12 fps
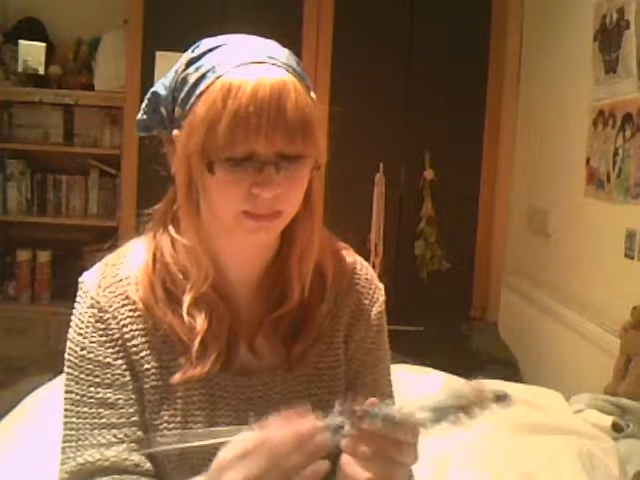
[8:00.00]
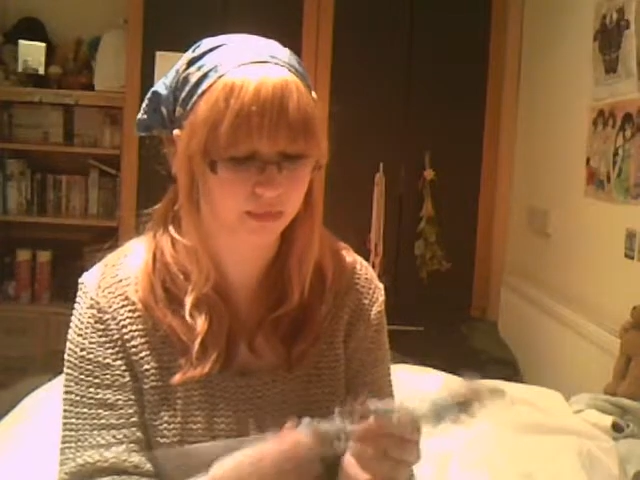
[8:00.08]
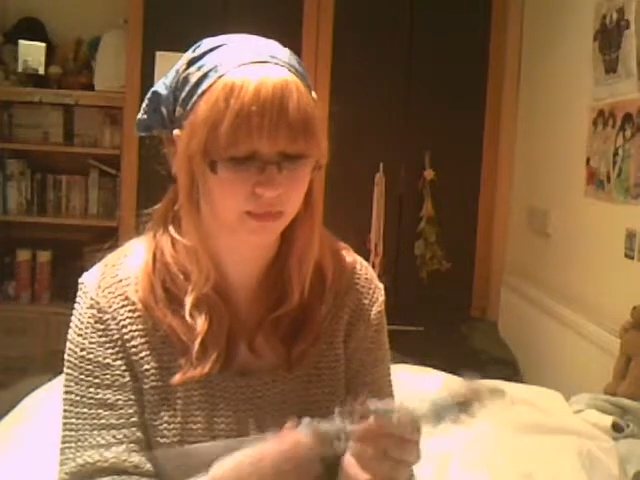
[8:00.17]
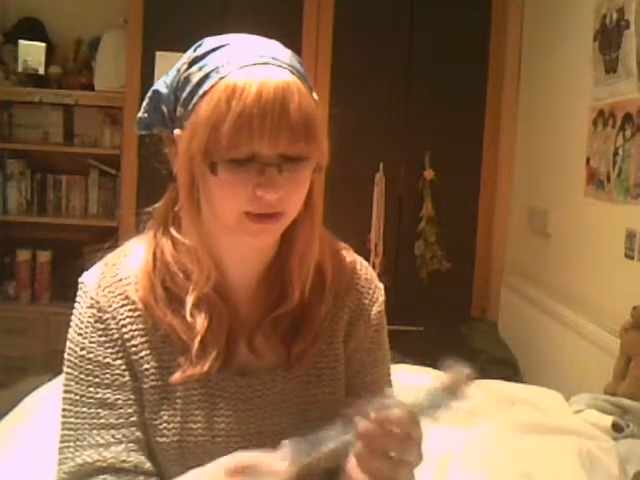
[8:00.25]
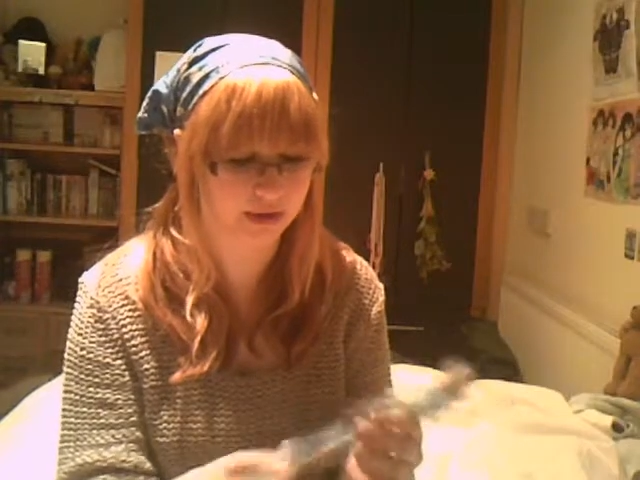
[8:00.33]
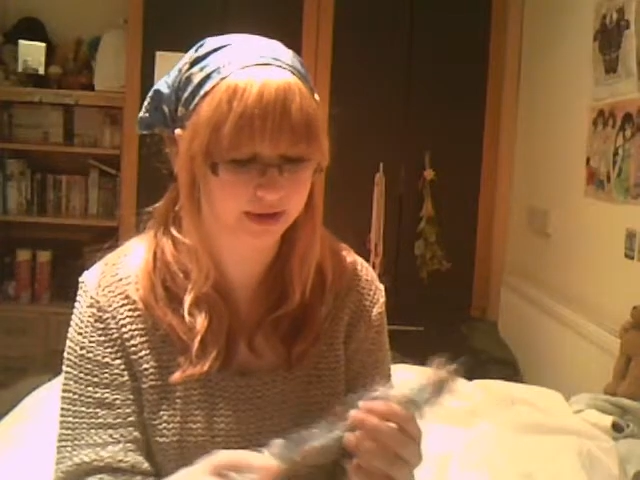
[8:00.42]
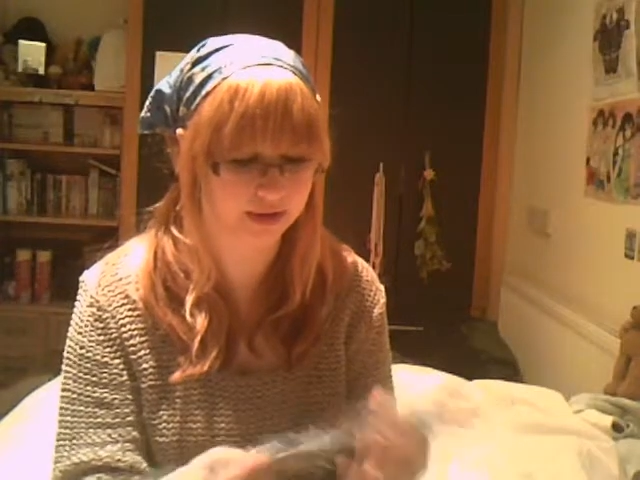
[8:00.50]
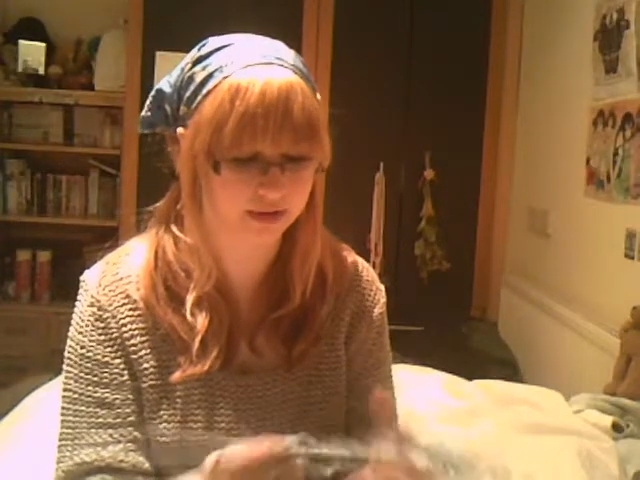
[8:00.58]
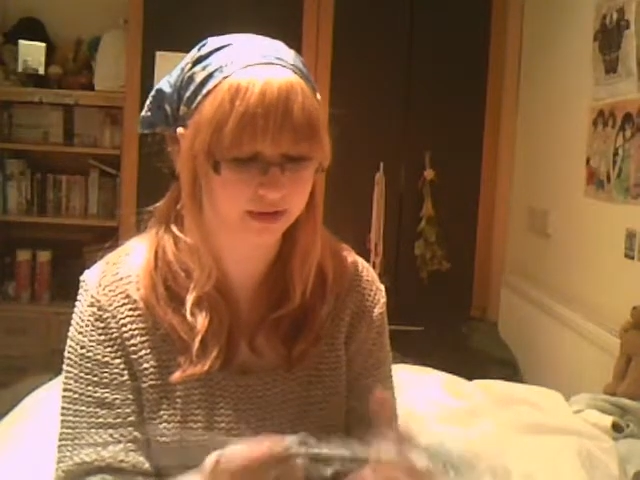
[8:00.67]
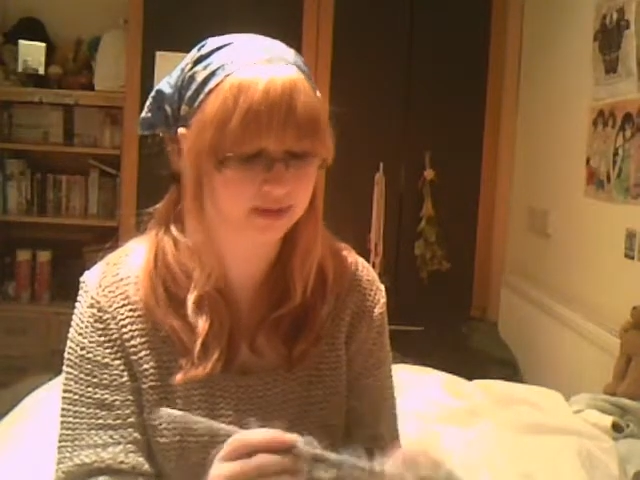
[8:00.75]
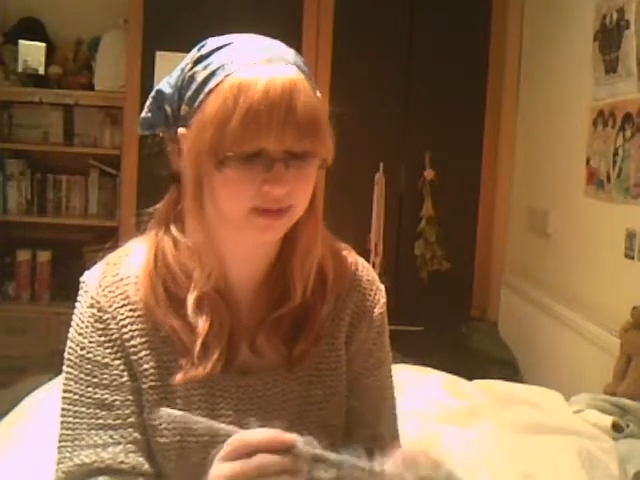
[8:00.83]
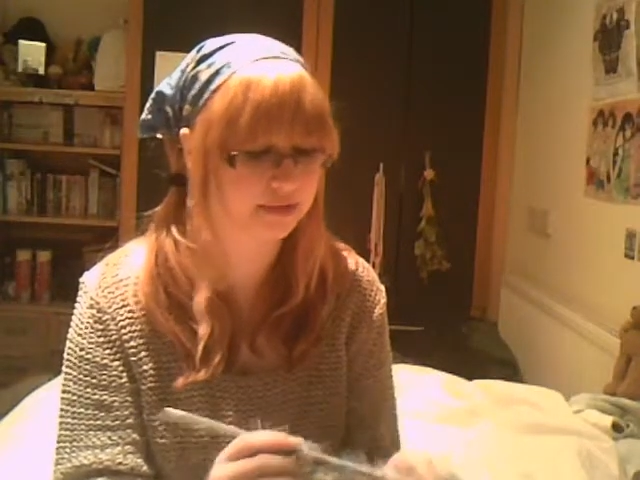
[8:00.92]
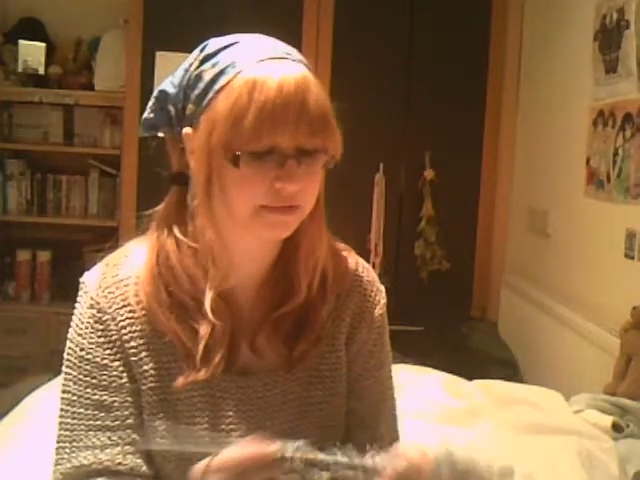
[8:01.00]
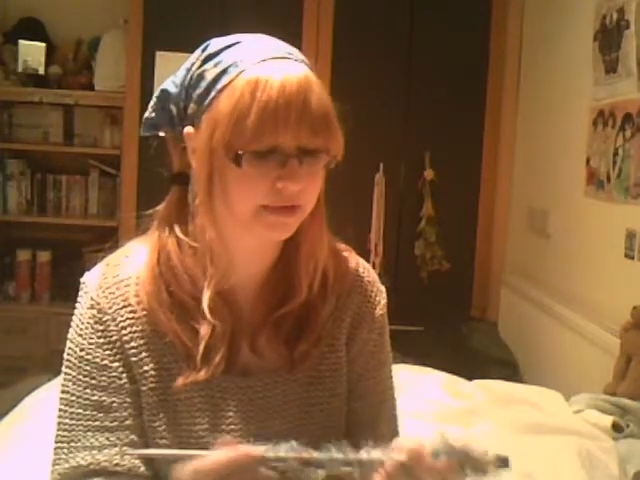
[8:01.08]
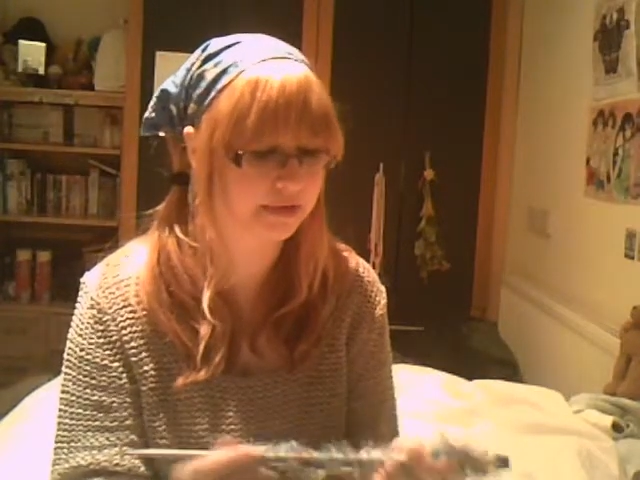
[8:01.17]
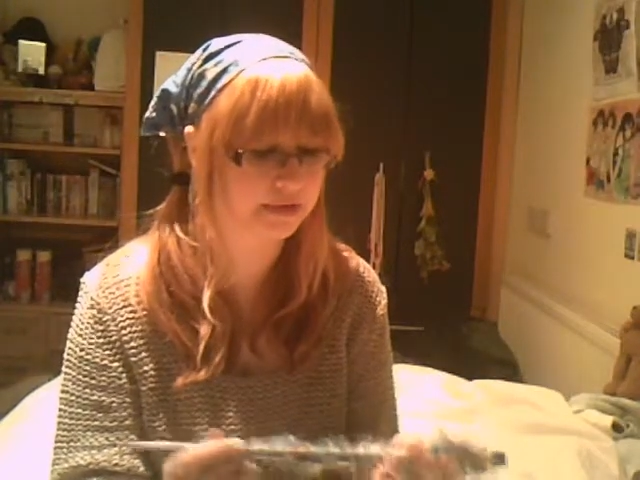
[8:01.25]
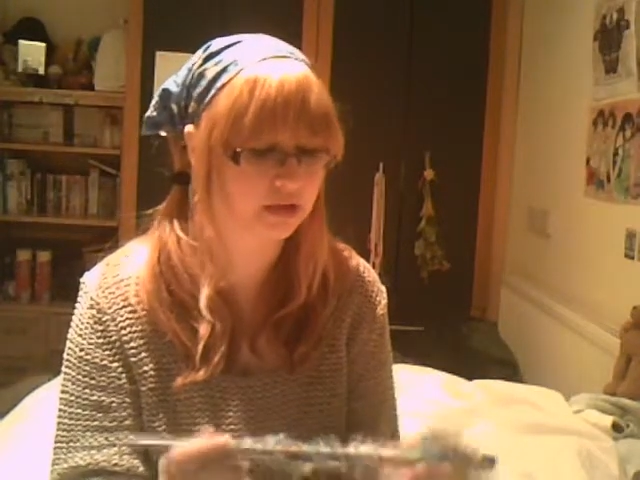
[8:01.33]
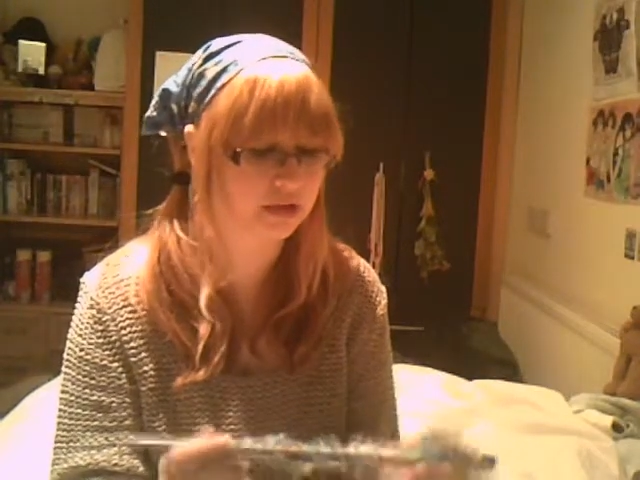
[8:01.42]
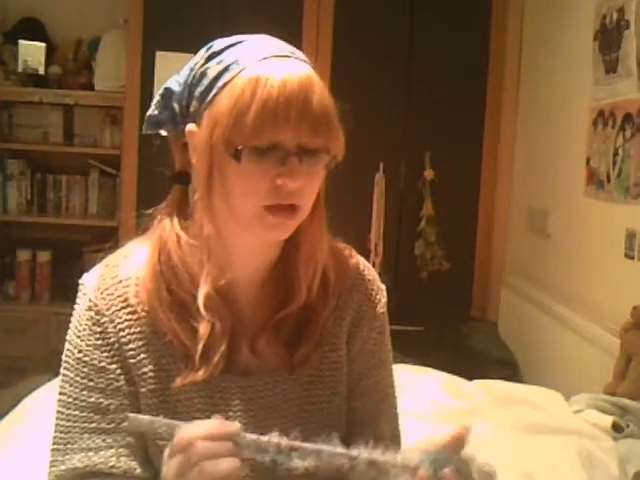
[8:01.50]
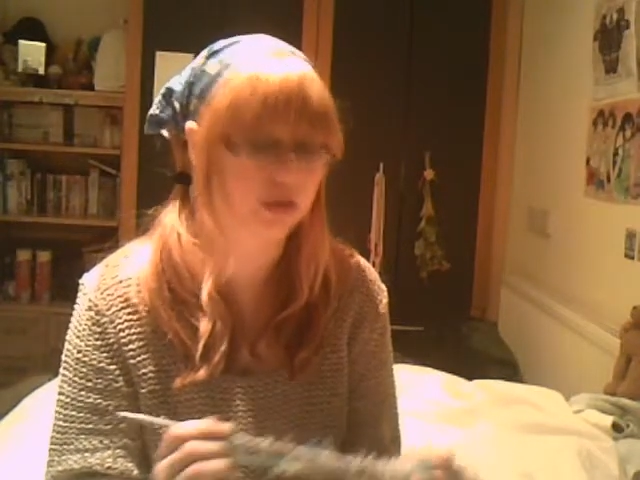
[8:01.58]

Mori girl accessories.